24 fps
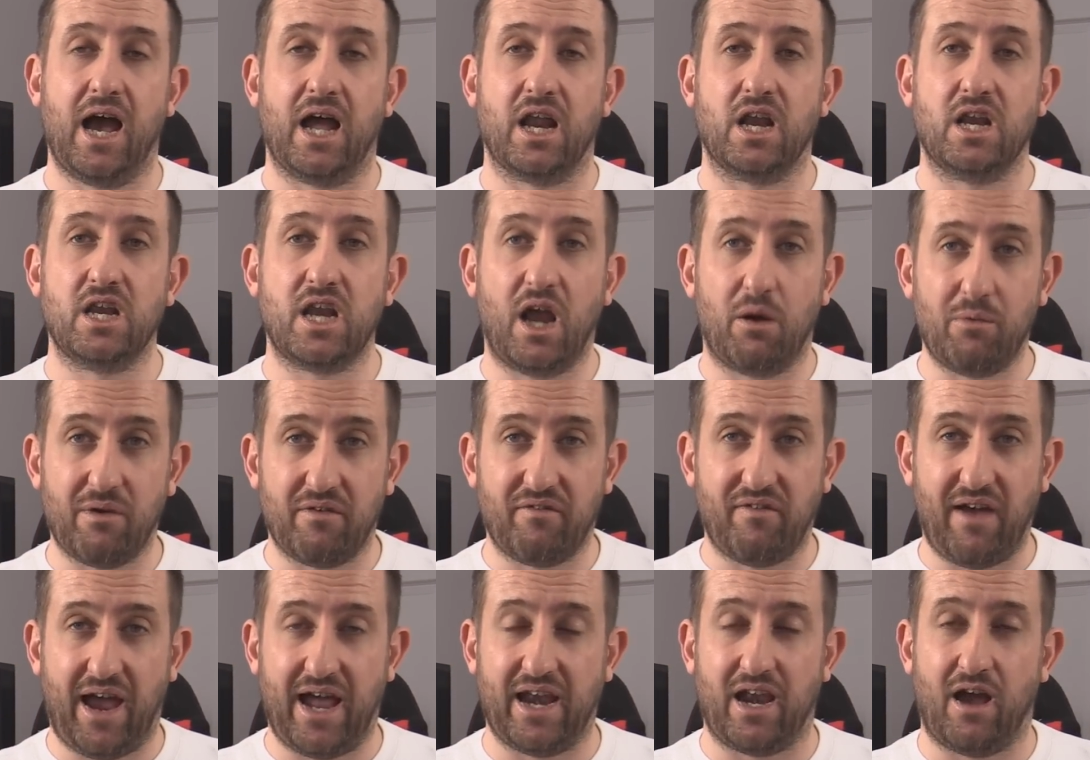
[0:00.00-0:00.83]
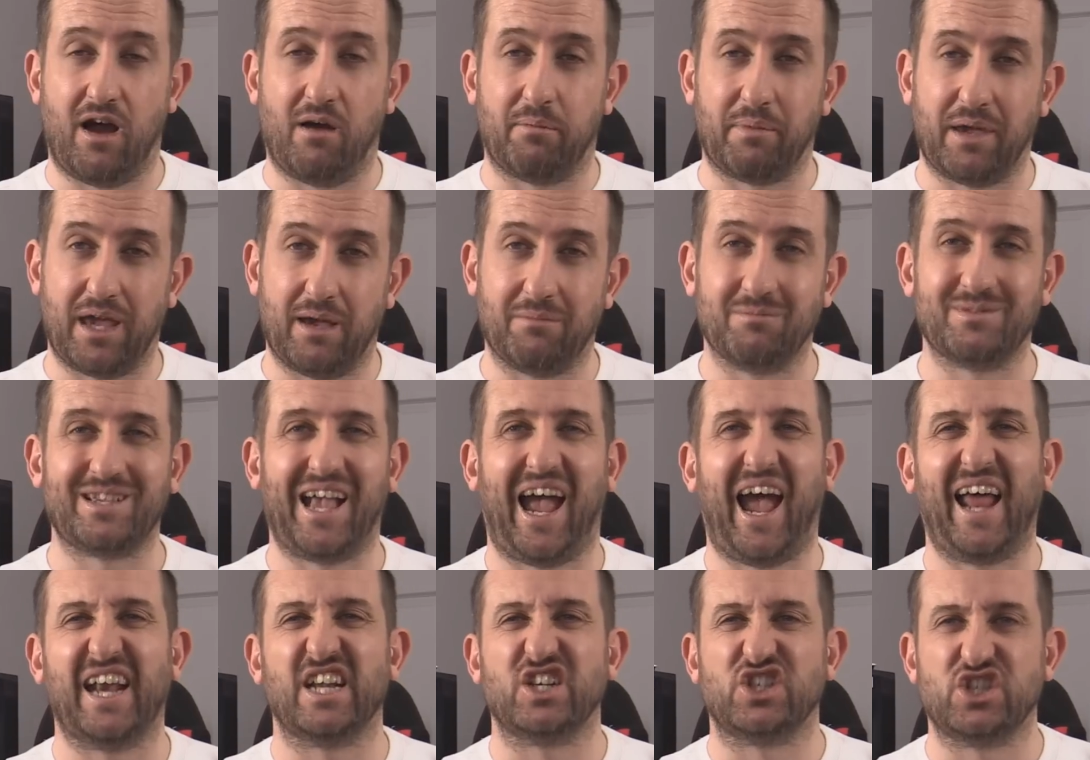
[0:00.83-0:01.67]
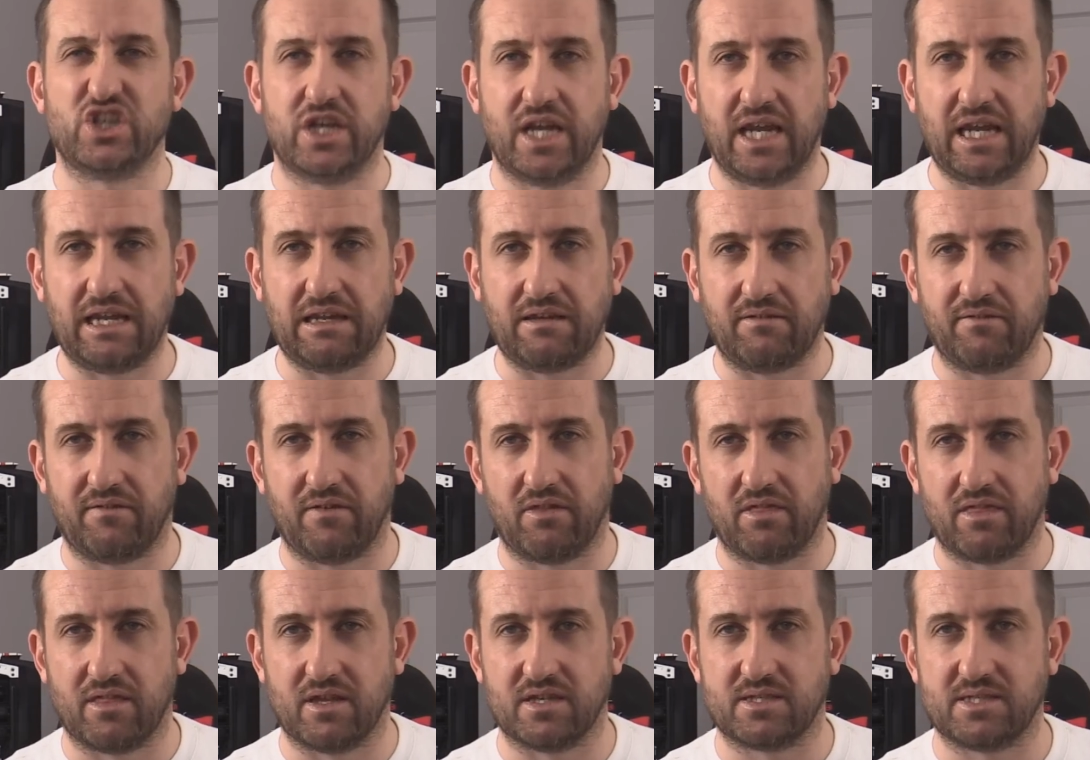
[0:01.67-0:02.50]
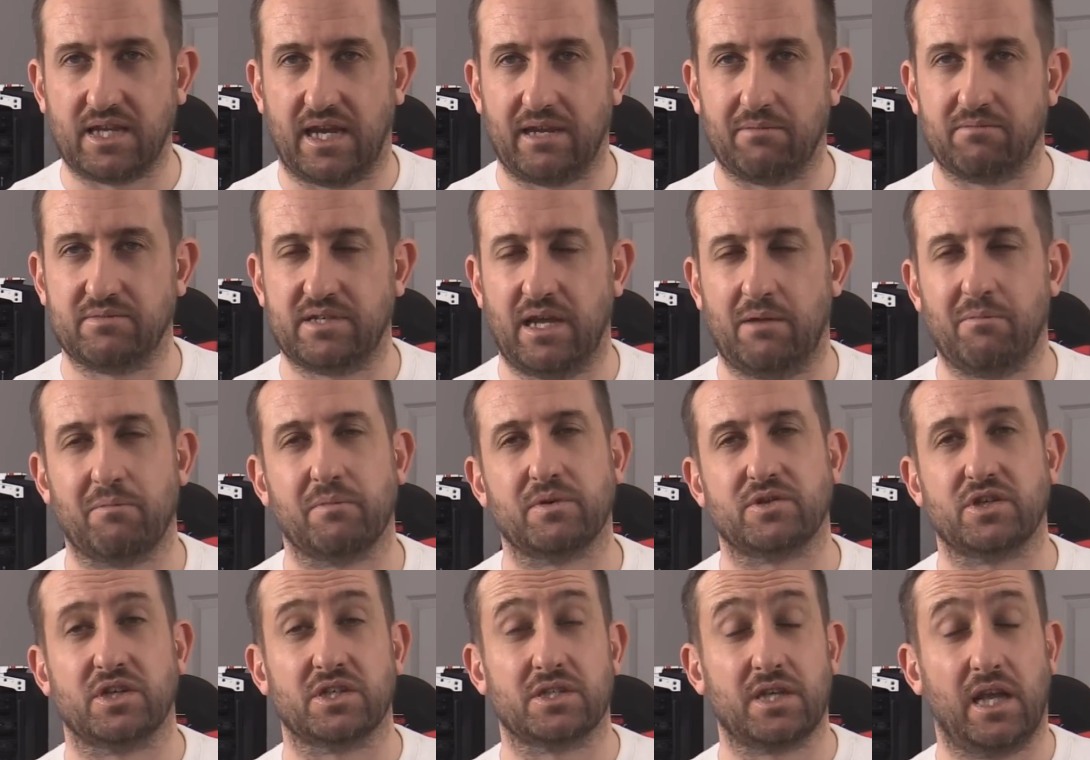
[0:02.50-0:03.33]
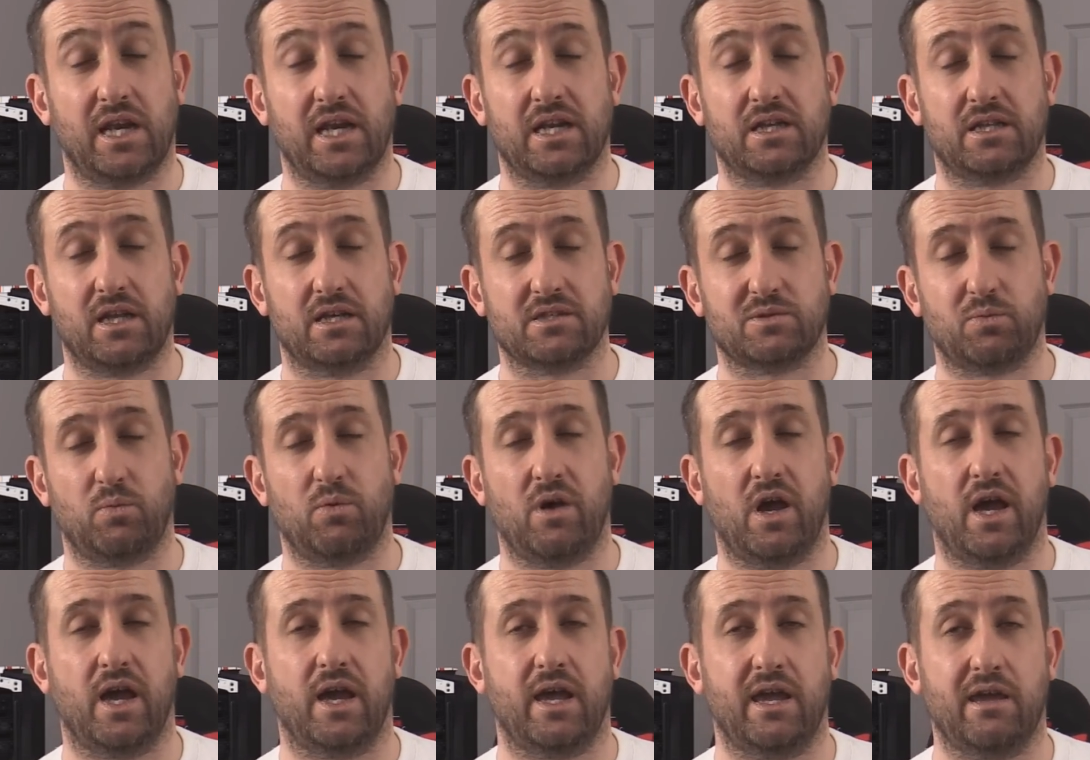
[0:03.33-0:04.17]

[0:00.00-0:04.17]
lower fan RPMs and achieve the same temperatures, and it does work.